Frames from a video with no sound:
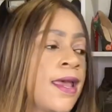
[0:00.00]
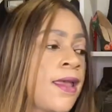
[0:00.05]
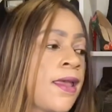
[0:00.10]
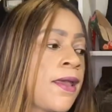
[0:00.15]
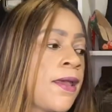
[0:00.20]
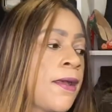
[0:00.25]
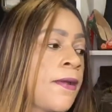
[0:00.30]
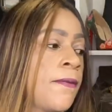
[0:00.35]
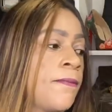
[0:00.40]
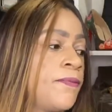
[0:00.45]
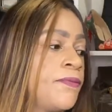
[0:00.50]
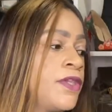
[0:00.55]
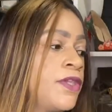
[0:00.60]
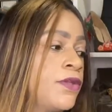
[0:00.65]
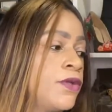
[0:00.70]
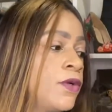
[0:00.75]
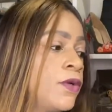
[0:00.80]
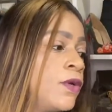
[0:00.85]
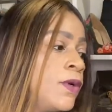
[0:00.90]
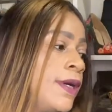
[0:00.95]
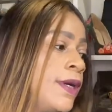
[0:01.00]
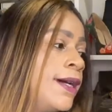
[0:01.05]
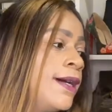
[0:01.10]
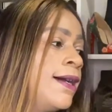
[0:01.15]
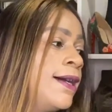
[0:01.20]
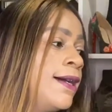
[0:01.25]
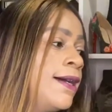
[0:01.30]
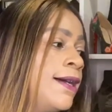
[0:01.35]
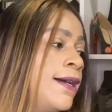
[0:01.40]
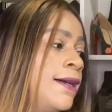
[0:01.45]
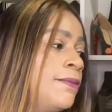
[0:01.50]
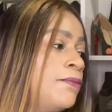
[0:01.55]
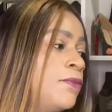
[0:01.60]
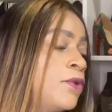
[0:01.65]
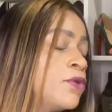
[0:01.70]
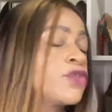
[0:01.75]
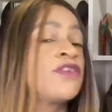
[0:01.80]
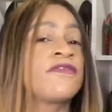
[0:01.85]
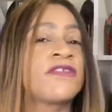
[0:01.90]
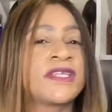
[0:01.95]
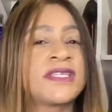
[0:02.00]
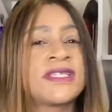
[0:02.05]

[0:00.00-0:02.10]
um, you know uh, uh, most of the